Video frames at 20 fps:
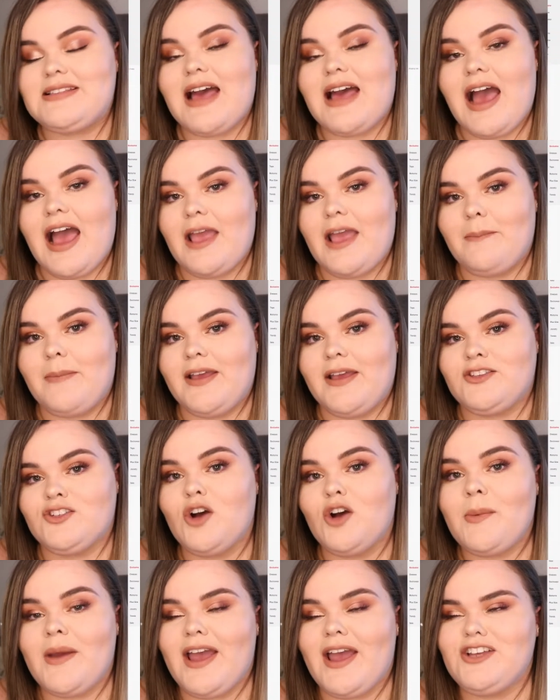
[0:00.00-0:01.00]
that I picked
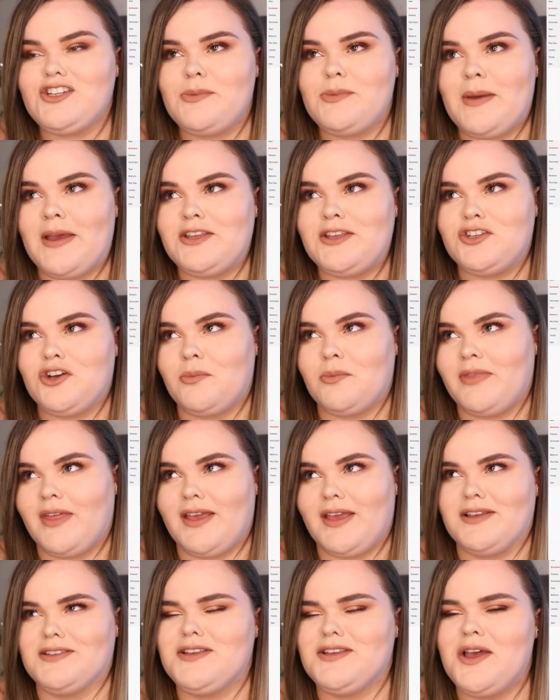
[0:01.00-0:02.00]
up. I actually picked up
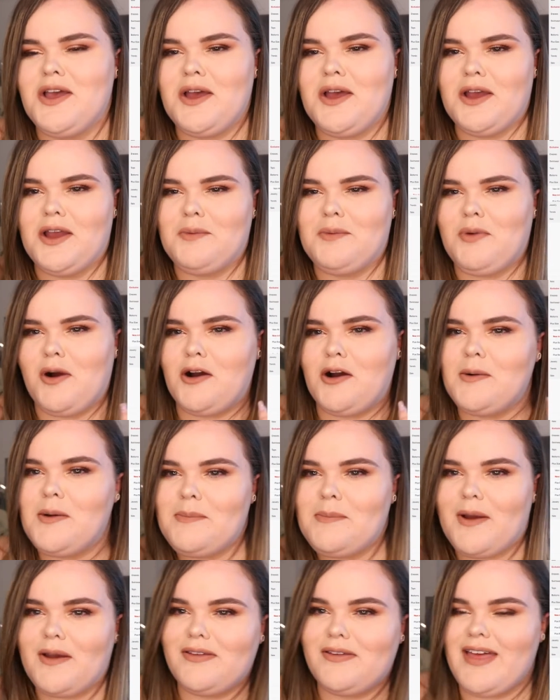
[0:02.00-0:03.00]
things at probably
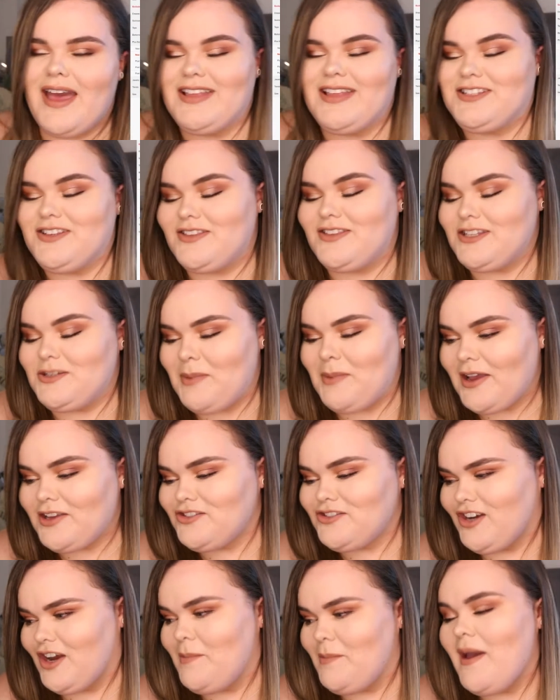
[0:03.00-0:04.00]
both ends of the
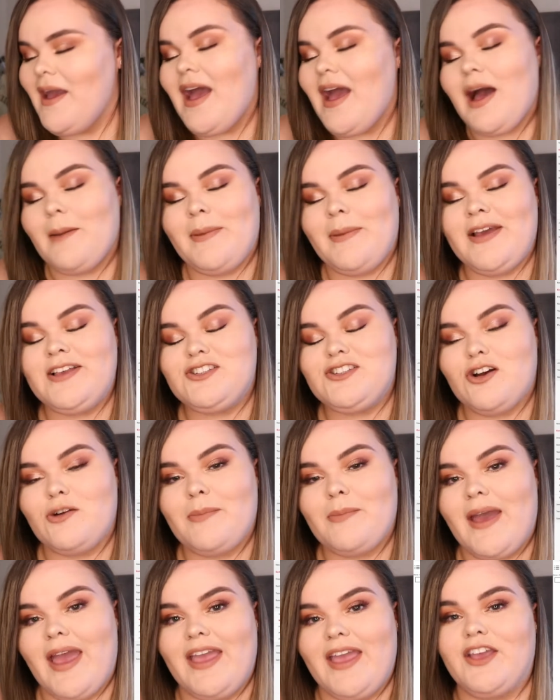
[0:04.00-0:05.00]
spectrum. I picked
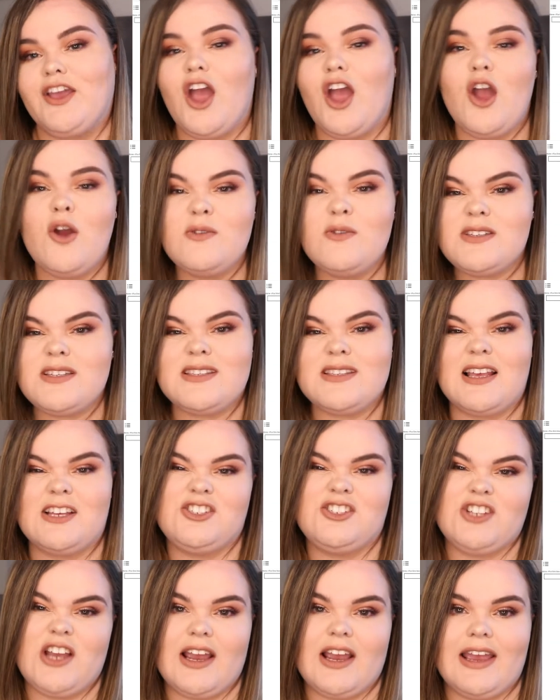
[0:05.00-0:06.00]
up a coat
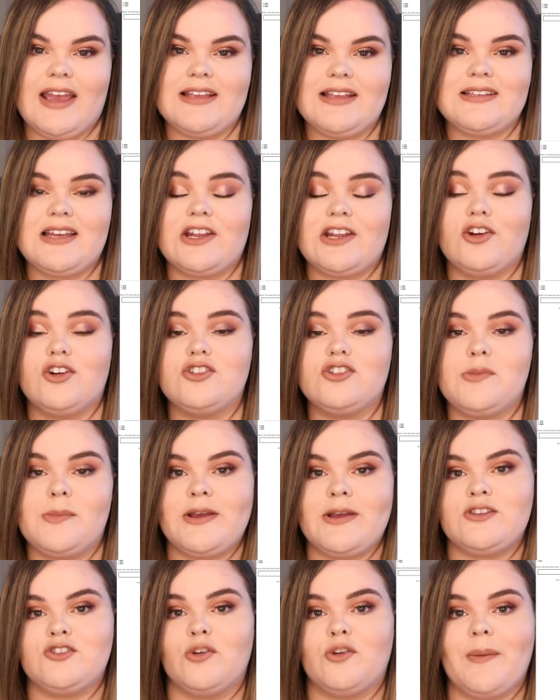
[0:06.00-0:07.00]
slash jacket and I also
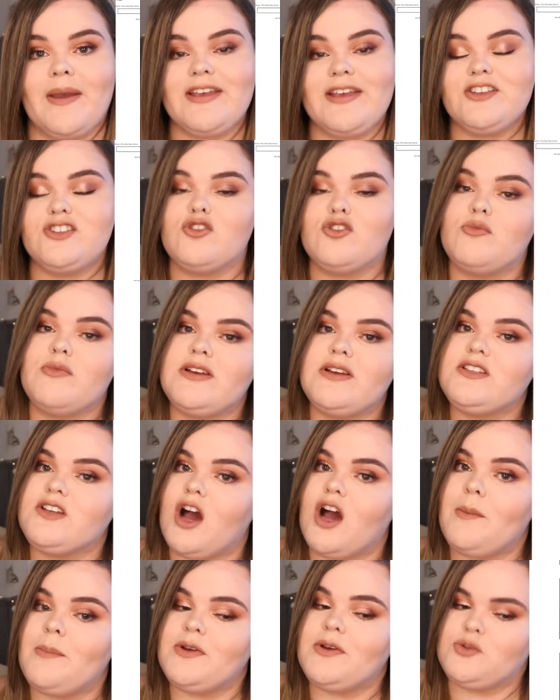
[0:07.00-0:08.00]
picked up a summery
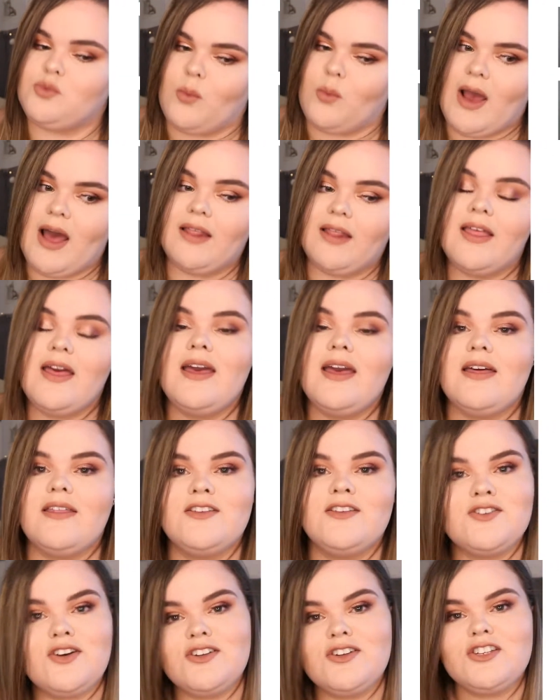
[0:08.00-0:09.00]
top as well.
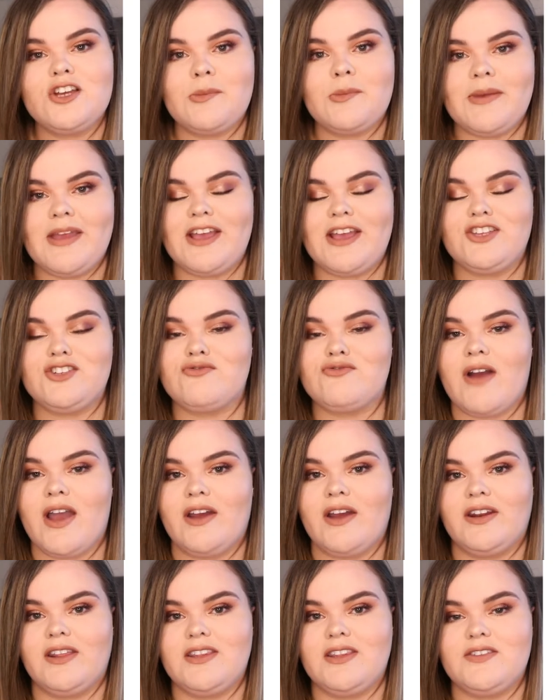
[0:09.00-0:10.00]
There's also going to be a try
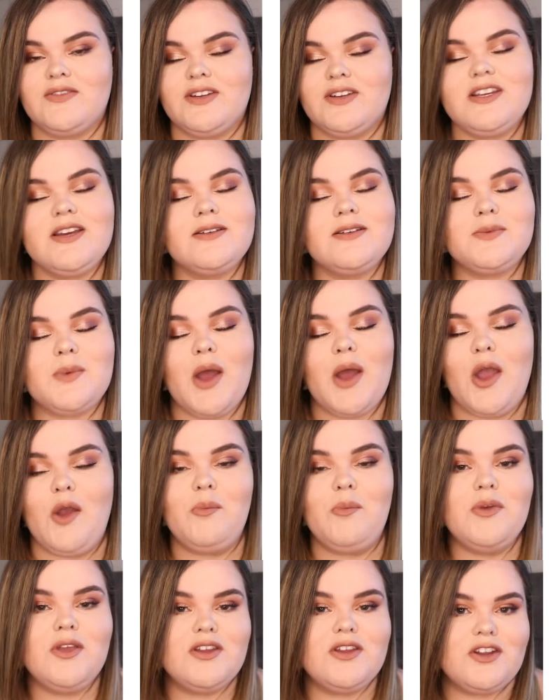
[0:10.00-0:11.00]
on in this video, so I
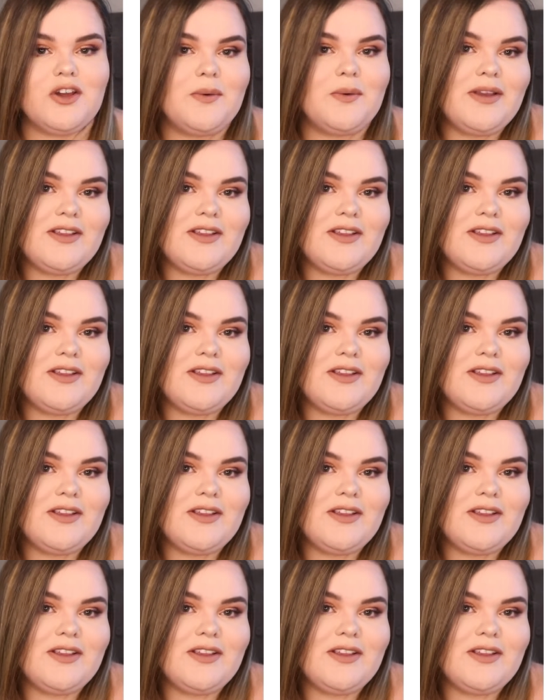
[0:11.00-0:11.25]
hope you do